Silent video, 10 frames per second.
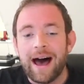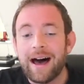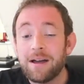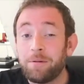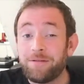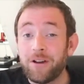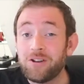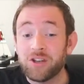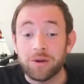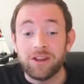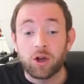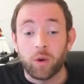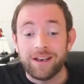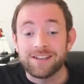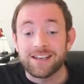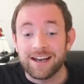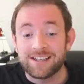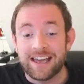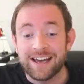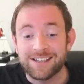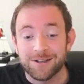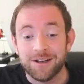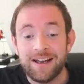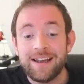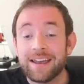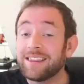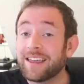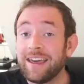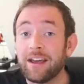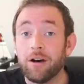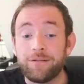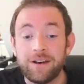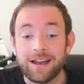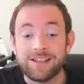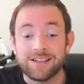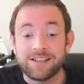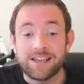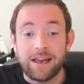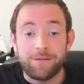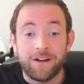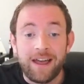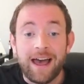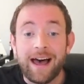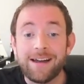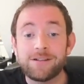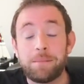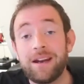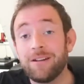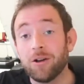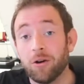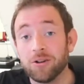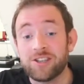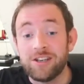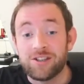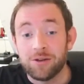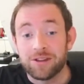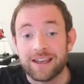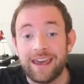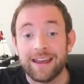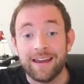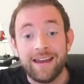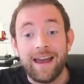I prefer doing the queenside castle, get the king off nice and safe, and pinning the horsey to the king.